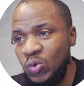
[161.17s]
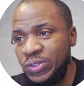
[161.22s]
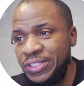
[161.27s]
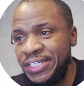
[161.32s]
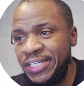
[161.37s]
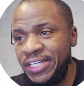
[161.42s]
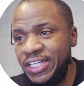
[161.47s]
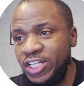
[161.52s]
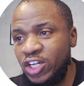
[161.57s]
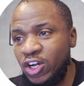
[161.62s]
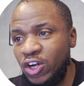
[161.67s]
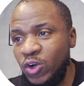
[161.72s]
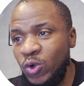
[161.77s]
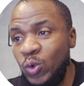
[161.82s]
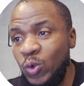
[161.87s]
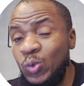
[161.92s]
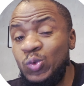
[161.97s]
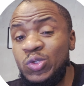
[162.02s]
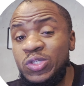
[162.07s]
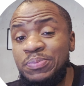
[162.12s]
did it
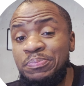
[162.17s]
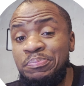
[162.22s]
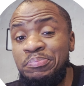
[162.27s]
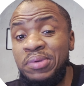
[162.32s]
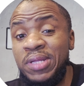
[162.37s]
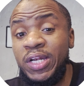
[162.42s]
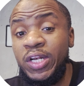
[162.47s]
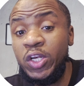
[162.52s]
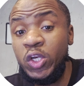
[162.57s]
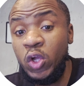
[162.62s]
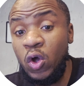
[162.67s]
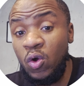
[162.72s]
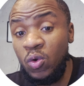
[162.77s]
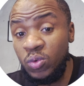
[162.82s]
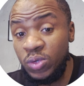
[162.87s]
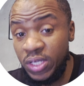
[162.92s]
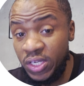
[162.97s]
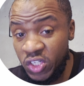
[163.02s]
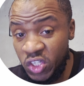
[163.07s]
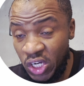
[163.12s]
close below
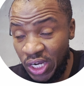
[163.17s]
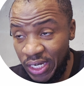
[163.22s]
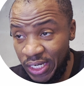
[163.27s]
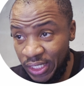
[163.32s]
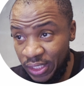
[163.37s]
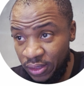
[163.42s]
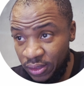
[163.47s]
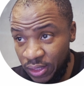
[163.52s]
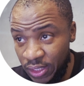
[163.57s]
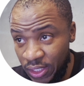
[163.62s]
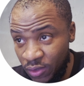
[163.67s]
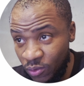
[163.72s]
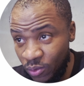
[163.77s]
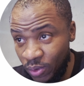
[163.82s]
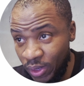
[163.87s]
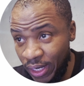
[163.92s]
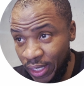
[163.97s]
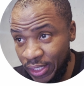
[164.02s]
the channel, right?